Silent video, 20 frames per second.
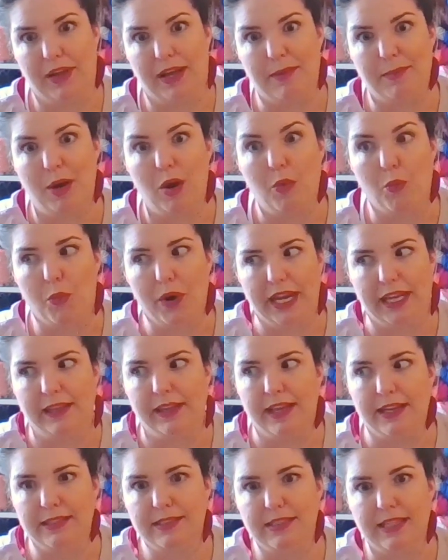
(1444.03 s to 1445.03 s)
I bought way
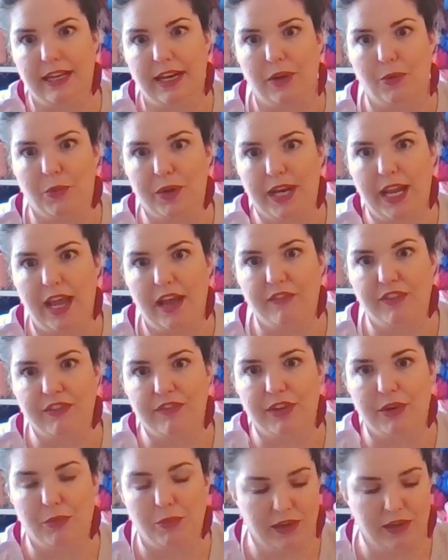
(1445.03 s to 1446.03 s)
less than I would have
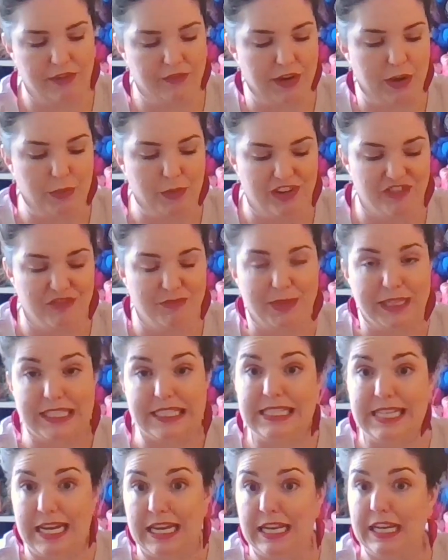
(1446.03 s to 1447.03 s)
if I would have been
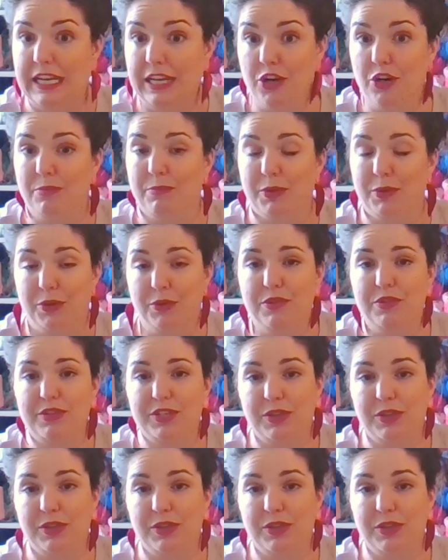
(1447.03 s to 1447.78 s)
standing in her booth.